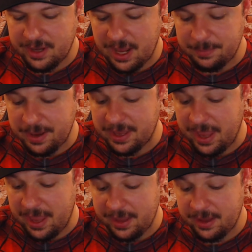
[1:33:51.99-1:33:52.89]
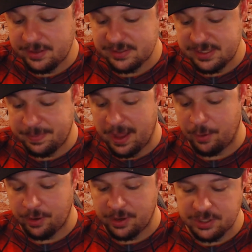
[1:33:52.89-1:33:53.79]
and make a
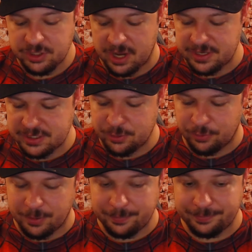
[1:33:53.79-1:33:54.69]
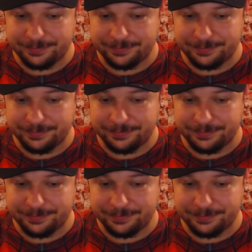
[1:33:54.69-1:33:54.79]
depowered Johnny Storm,